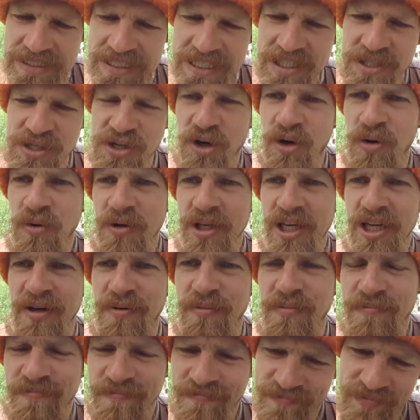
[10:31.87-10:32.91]
So, yeah,
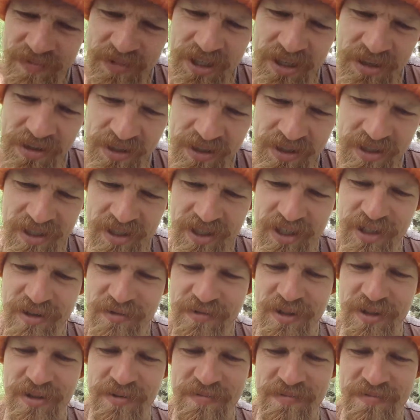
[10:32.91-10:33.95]
I think I have
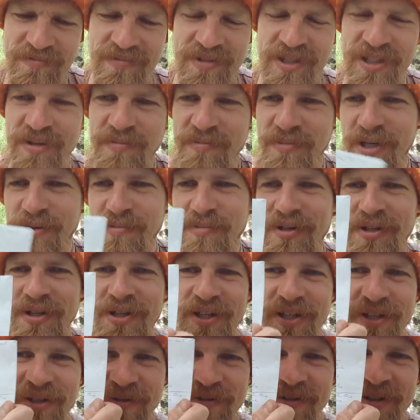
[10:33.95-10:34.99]
a little paper
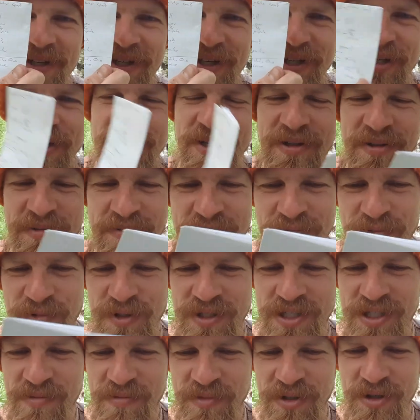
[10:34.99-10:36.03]
here with
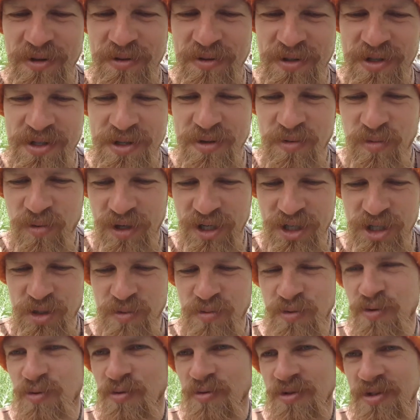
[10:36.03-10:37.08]
some notes. Why
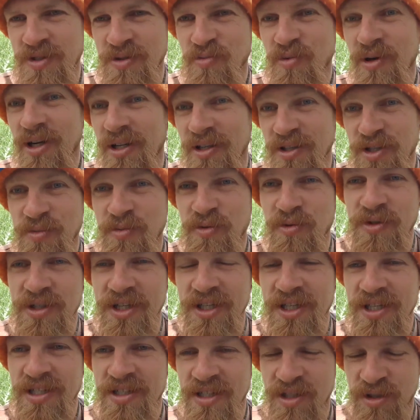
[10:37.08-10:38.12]
spoons? Well, spoons are
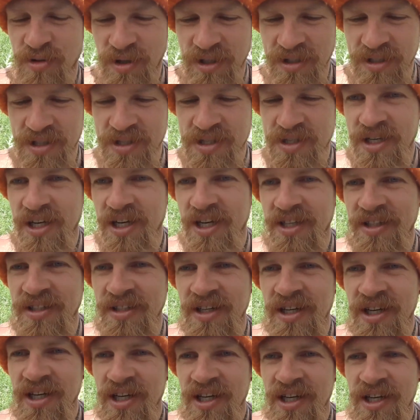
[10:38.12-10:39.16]
easy to understand.
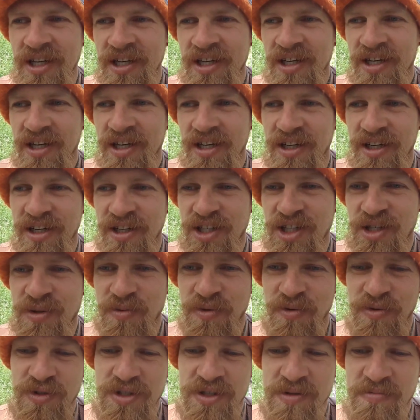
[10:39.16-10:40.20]

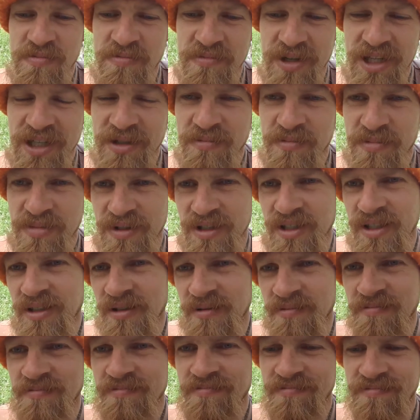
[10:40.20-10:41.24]
Spoons might
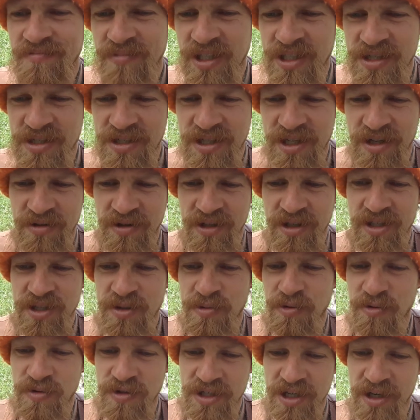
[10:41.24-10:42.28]
be necessary.
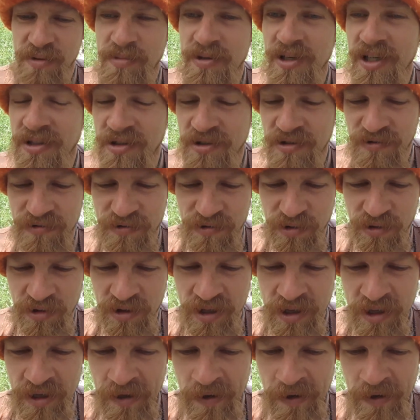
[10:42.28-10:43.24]
Spoons are plentiful.